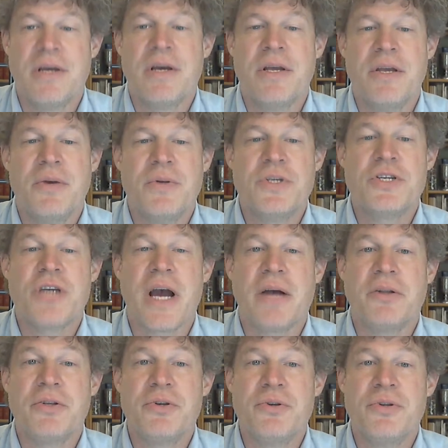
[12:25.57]
Ewan's
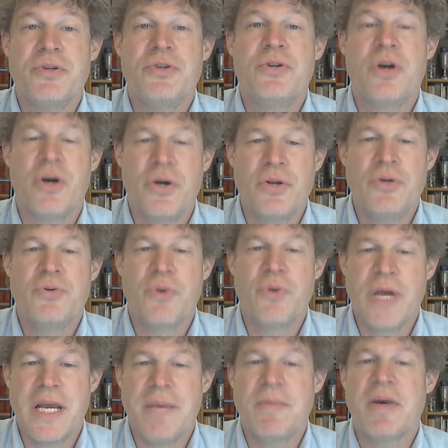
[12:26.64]
childhood
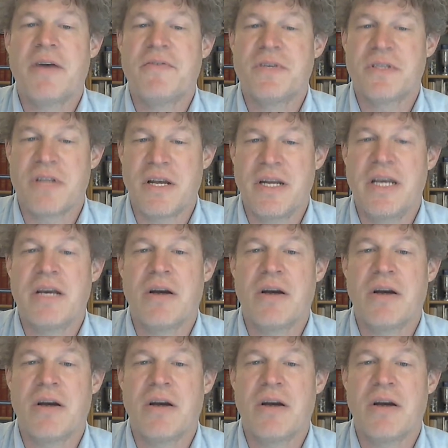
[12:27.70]
dream of studying